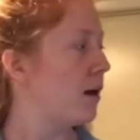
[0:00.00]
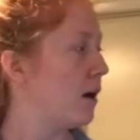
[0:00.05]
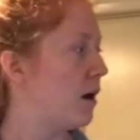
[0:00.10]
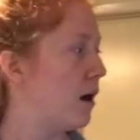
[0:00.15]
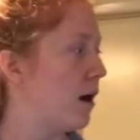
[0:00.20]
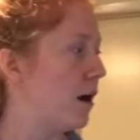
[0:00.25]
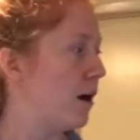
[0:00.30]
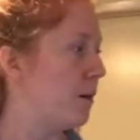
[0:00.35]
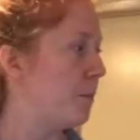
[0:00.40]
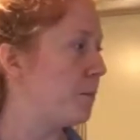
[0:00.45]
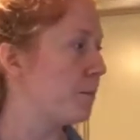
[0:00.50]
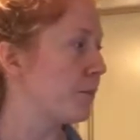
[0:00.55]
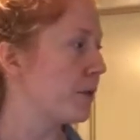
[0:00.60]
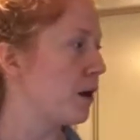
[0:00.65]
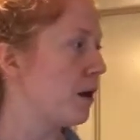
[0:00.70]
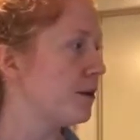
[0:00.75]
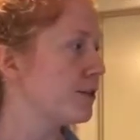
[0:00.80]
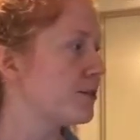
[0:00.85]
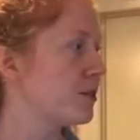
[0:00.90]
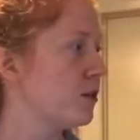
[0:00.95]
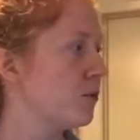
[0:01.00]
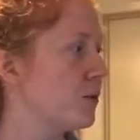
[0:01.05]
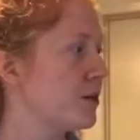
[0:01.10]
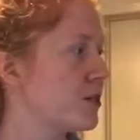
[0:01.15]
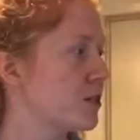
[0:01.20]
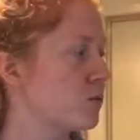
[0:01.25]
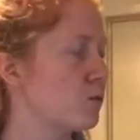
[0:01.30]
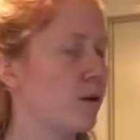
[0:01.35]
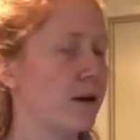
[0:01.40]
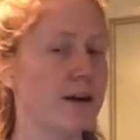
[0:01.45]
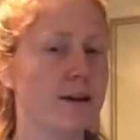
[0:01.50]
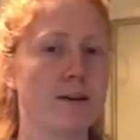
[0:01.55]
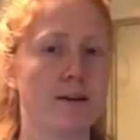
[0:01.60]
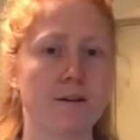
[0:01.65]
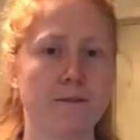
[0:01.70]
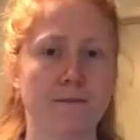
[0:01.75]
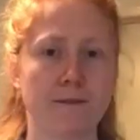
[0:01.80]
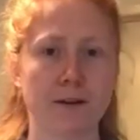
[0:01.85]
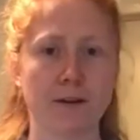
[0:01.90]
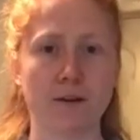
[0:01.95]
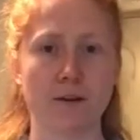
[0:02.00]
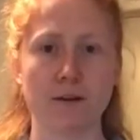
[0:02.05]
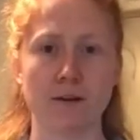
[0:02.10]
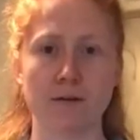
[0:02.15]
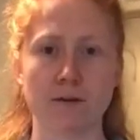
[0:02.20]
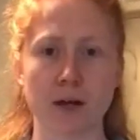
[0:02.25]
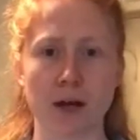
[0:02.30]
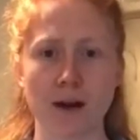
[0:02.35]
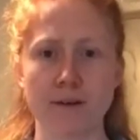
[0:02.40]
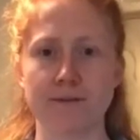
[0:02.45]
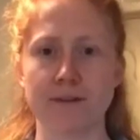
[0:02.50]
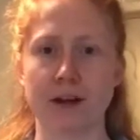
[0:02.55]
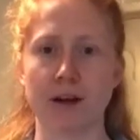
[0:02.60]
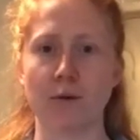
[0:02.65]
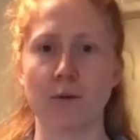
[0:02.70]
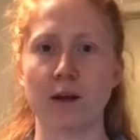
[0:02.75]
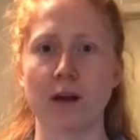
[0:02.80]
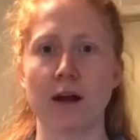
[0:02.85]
Also, we just want you to feel confident.